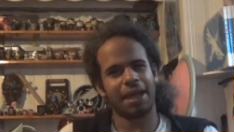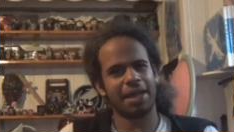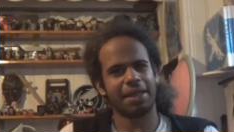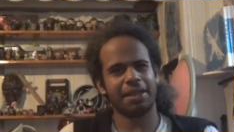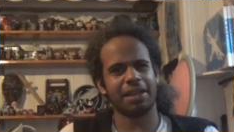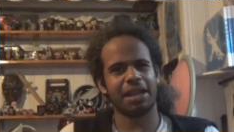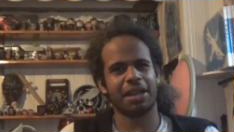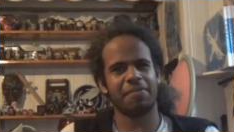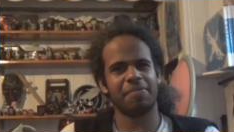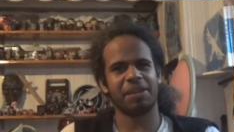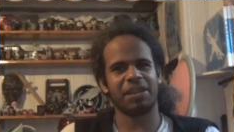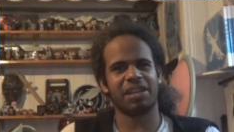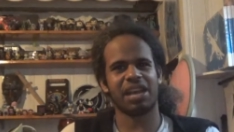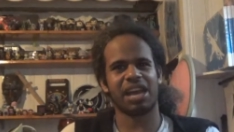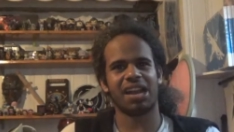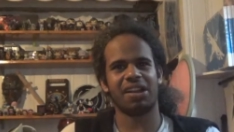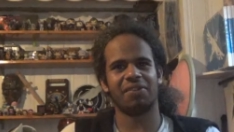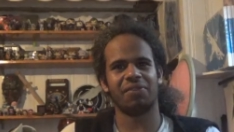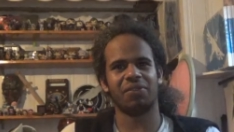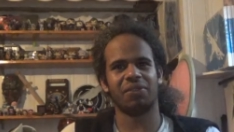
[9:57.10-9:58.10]
I think that'd be
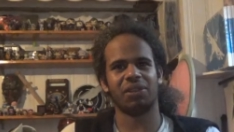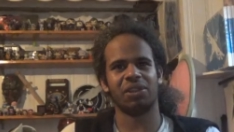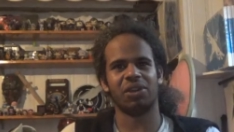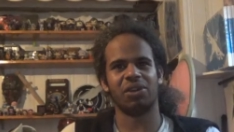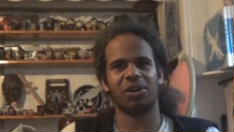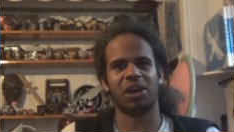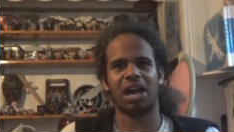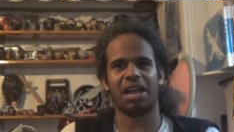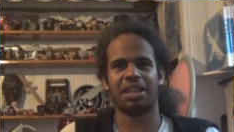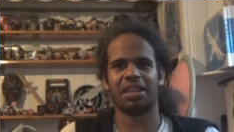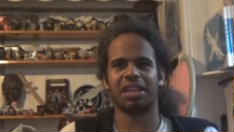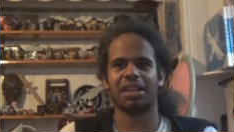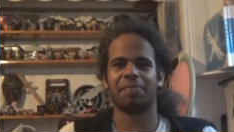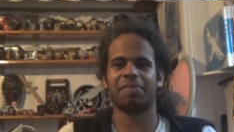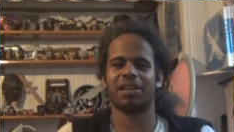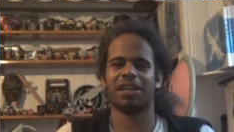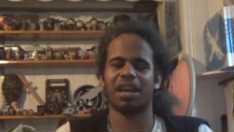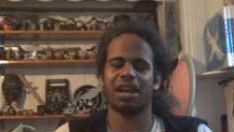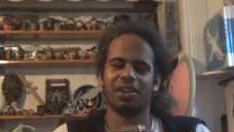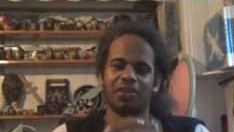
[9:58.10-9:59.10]
kind of I think
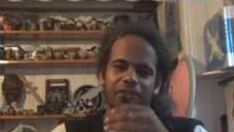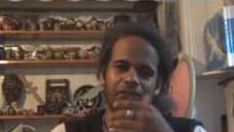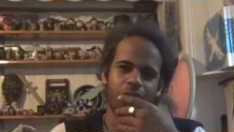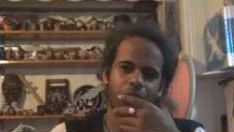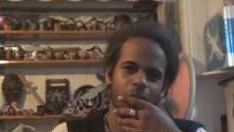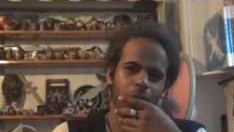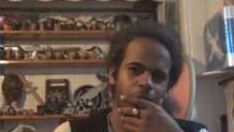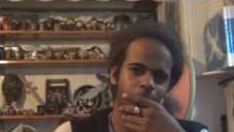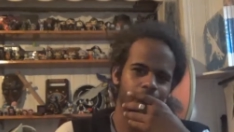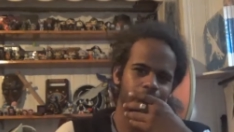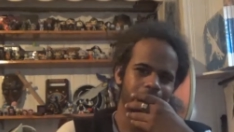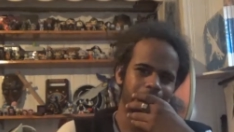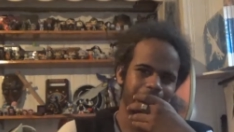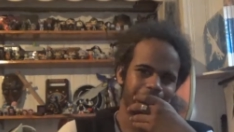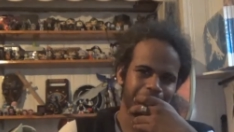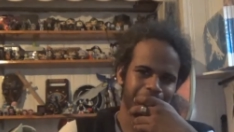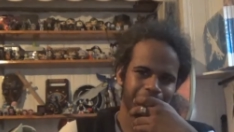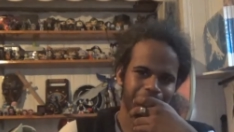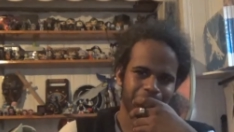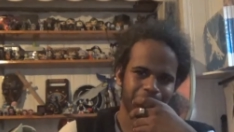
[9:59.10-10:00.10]
that'd be kind of cool.
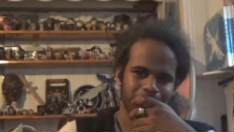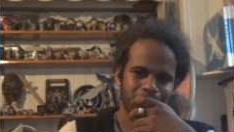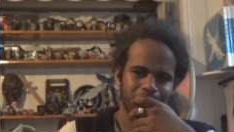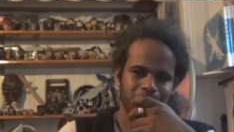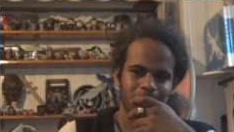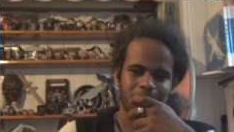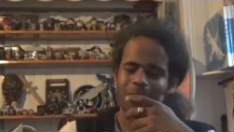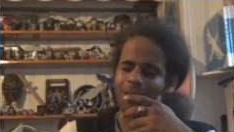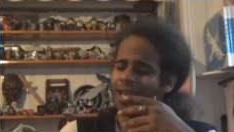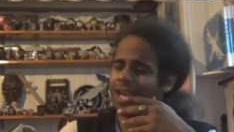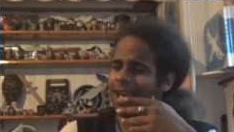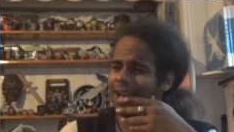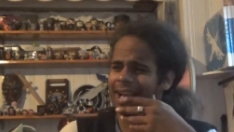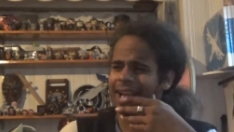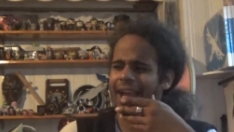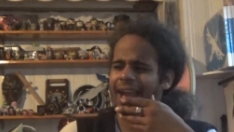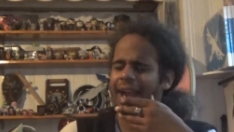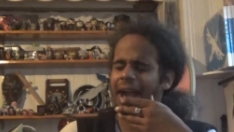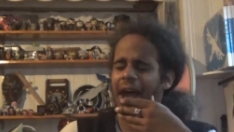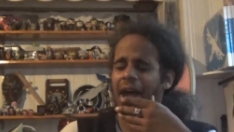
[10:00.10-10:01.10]
And
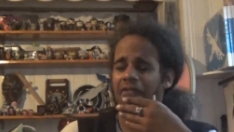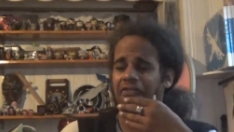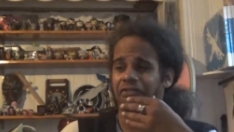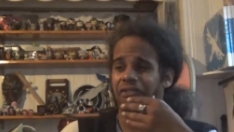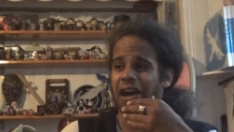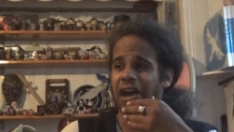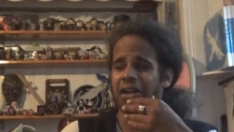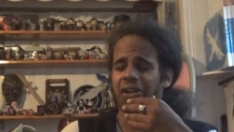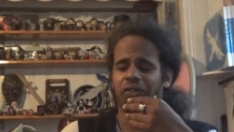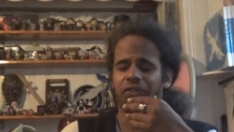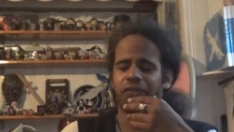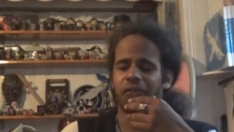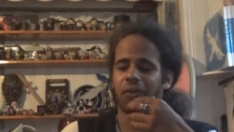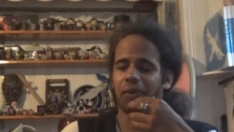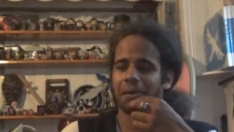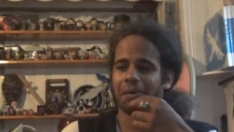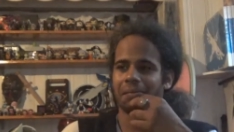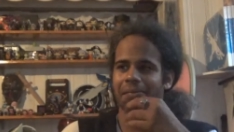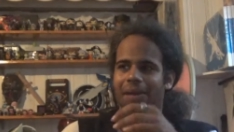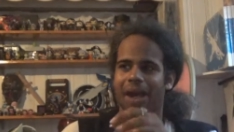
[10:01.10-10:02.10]
again, a final
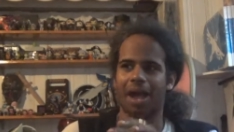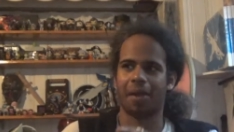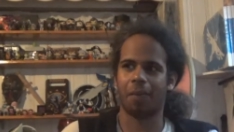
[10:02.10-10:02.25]
form.